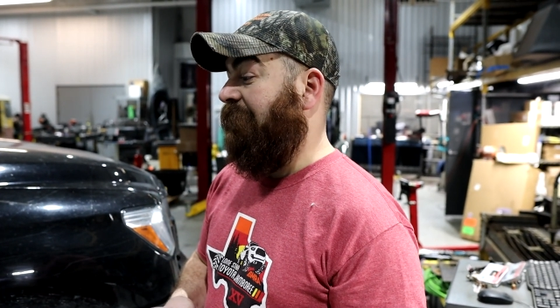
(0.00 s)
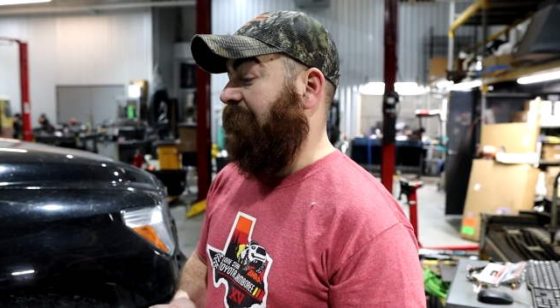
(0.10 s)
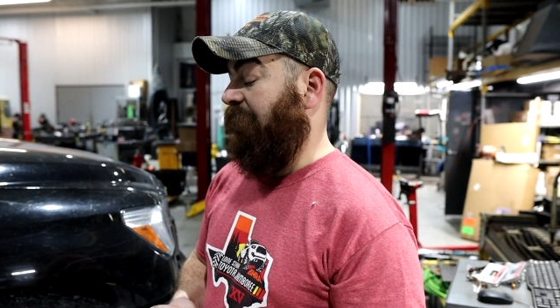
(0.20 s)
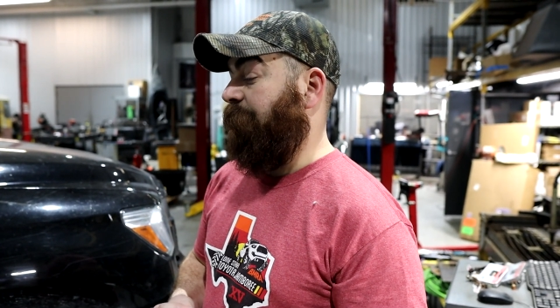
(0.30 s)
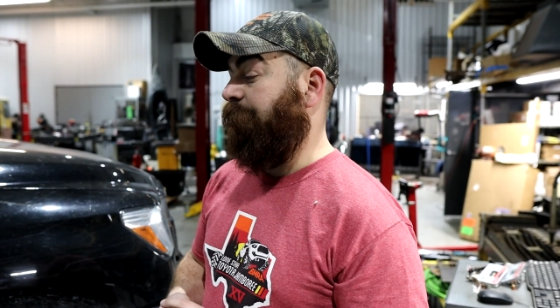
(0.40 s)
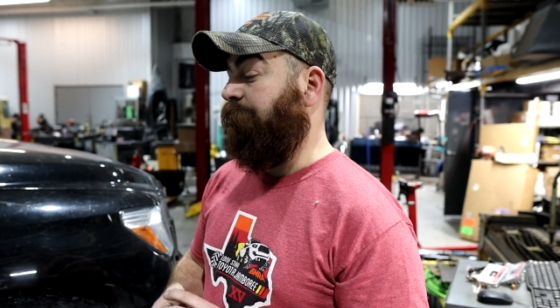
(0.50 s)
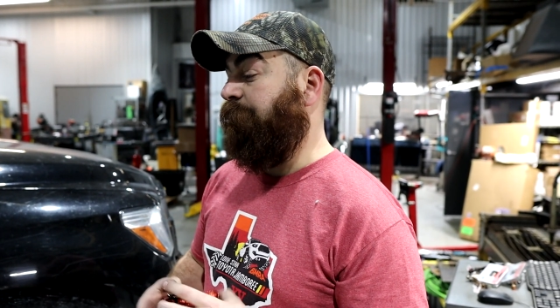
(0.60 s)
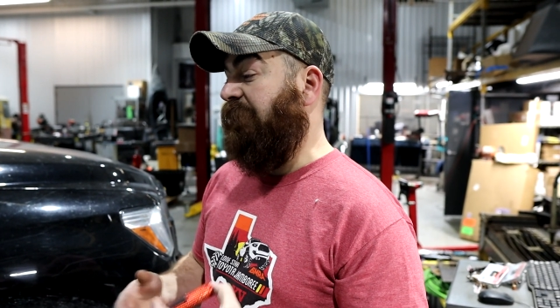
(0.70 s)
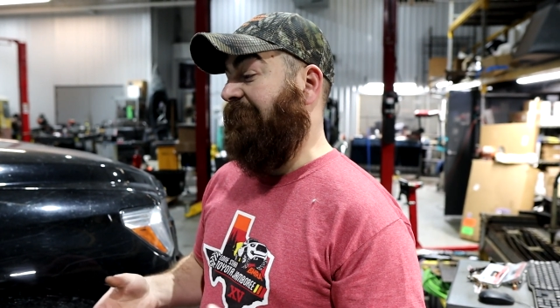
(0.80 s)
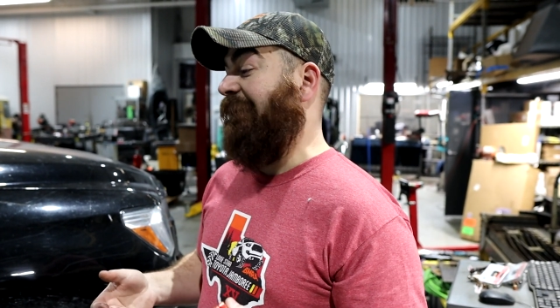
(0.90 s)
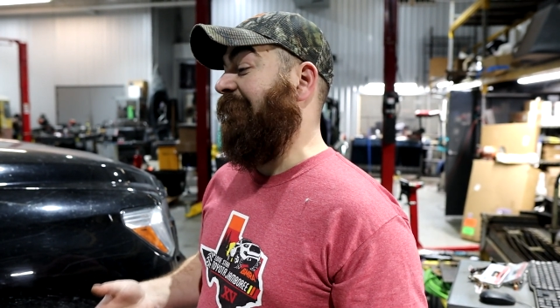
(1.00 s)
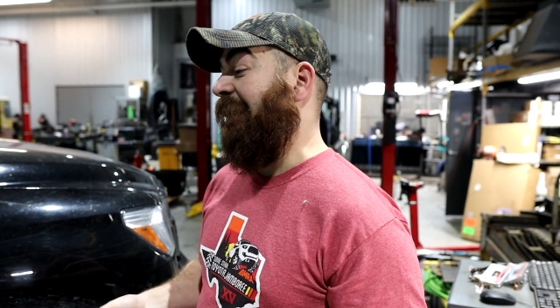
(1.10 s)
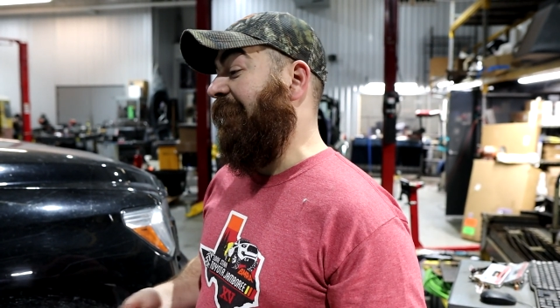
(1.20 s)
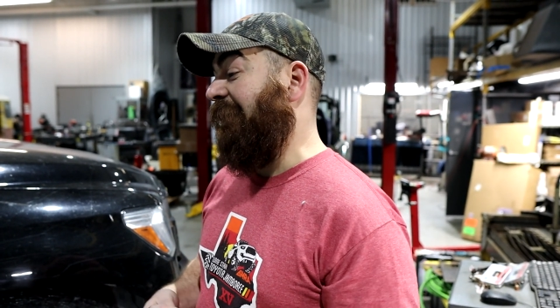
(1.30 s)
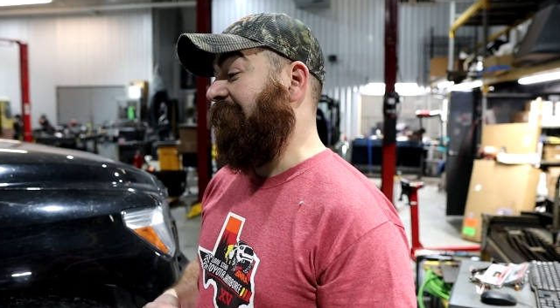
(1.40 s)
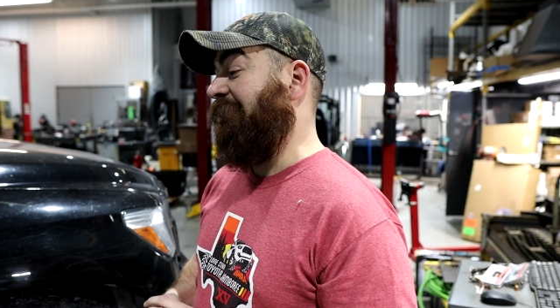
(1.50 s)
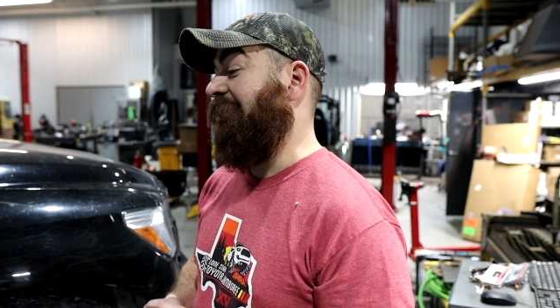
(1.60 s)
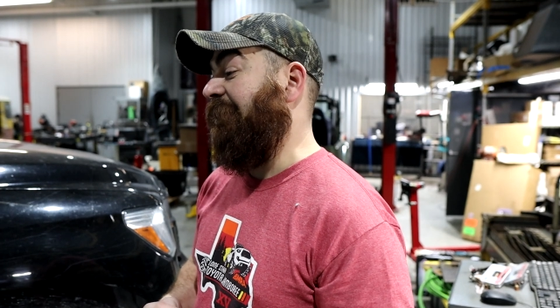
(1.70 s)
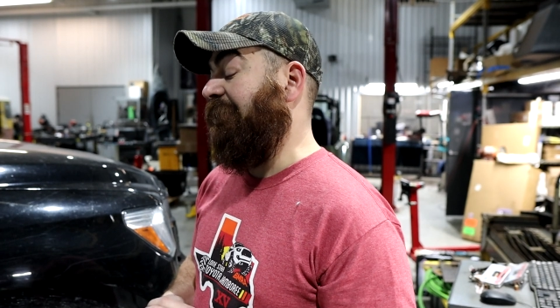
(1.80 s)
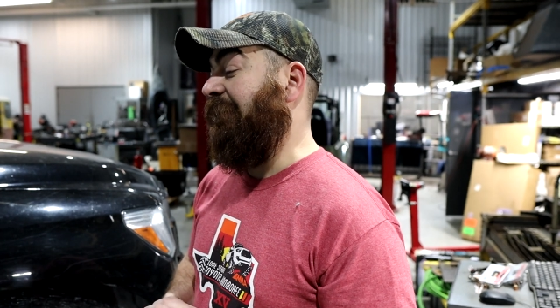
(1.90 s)
But I can
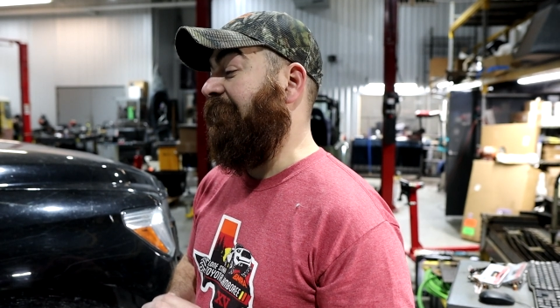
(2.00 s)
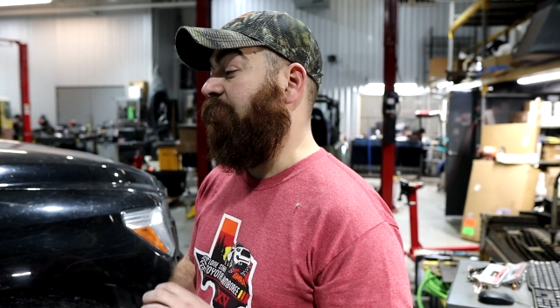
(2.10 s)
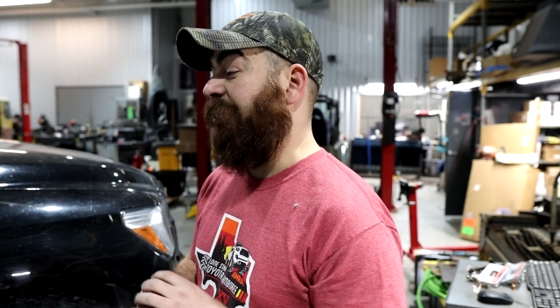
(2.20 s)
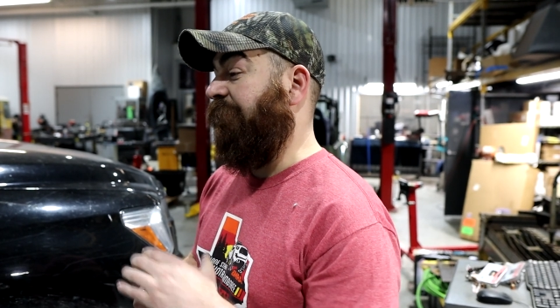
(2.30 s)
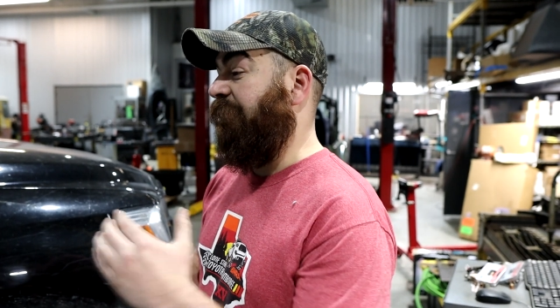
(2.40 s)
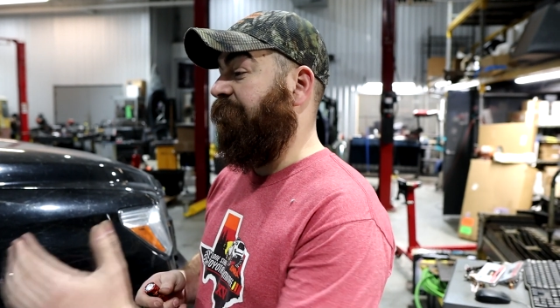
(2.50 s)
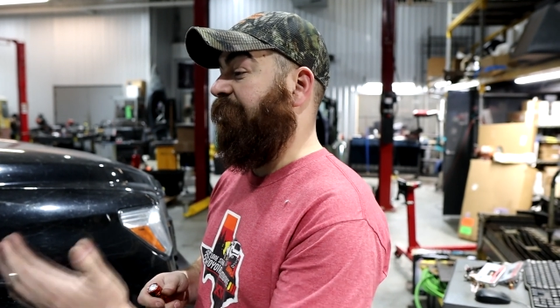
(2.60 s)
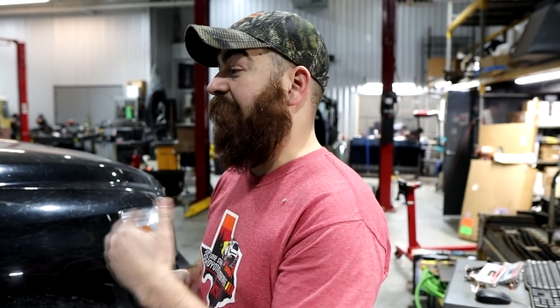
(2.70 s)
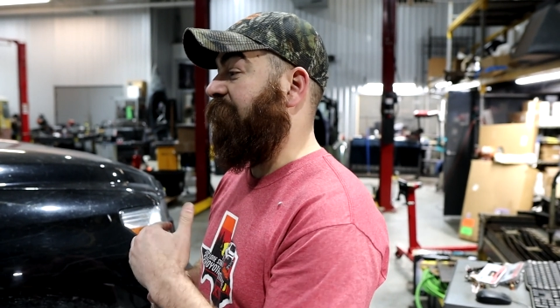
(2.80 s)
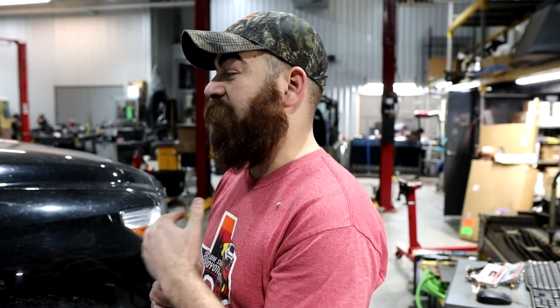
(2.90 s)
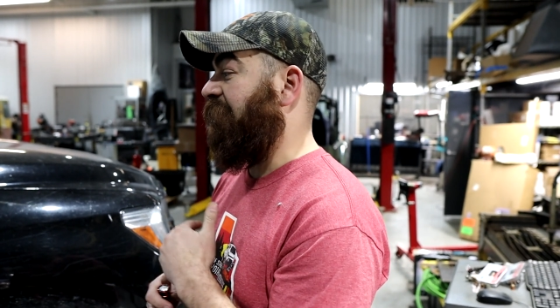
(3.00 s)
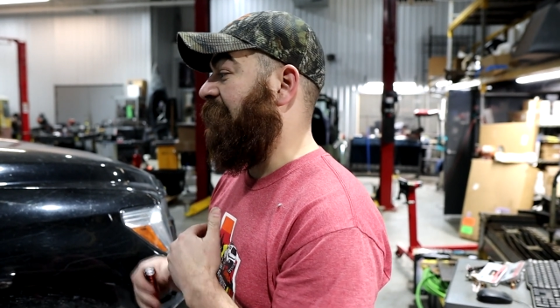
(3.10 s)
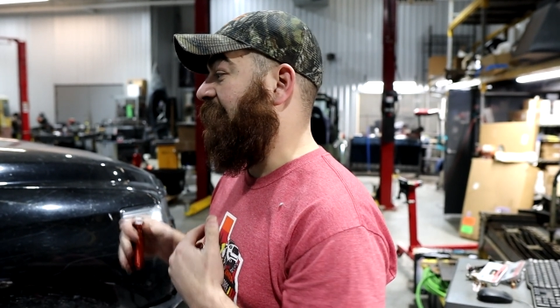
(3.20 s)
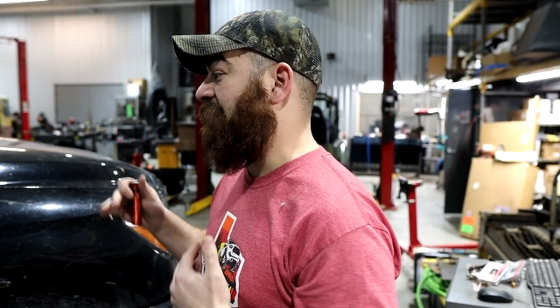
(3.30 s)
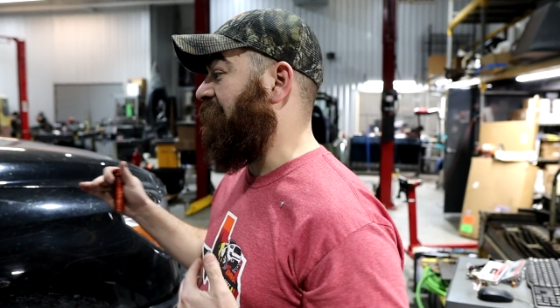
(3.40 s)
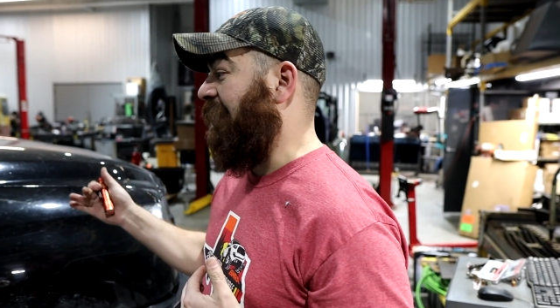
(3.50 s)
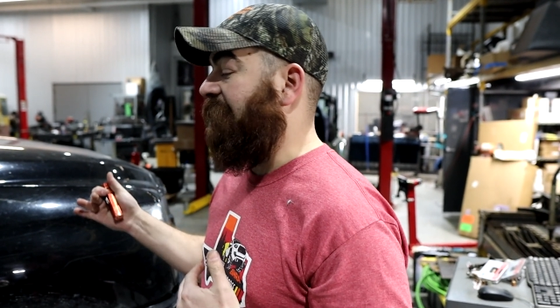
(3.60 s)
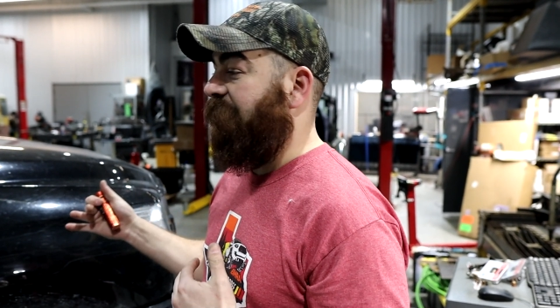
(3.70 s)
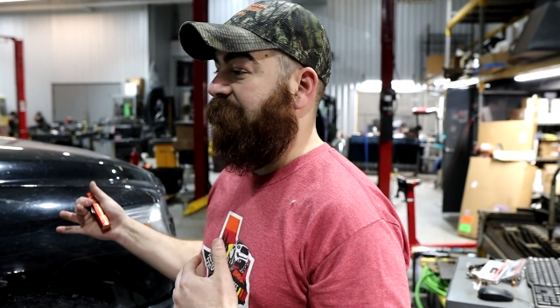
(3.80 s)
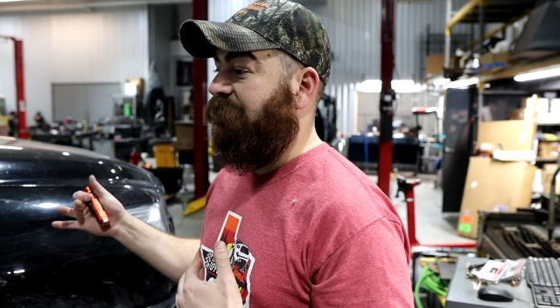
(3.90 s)
say that with the 529s
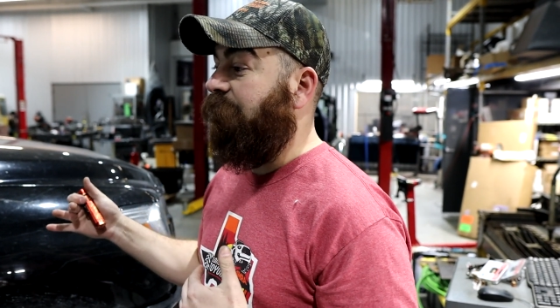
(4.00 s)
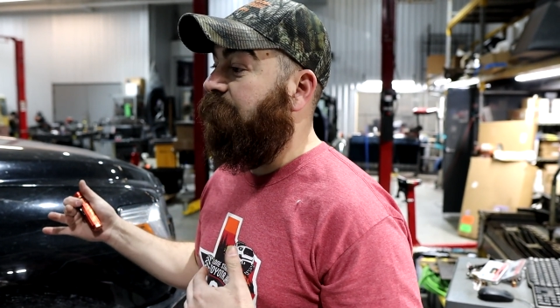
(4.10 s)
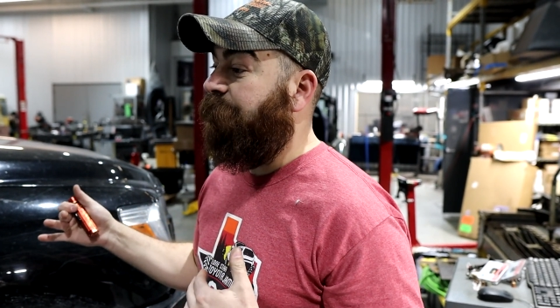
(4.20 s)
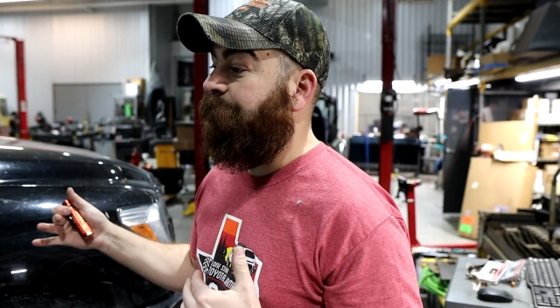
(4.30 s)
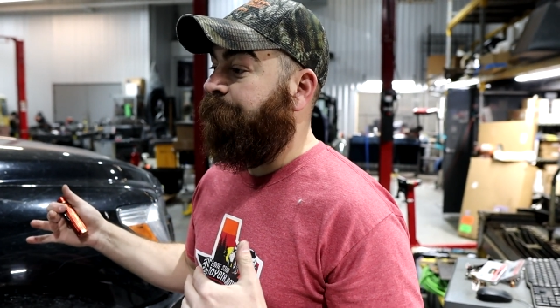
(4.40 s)
and the tune,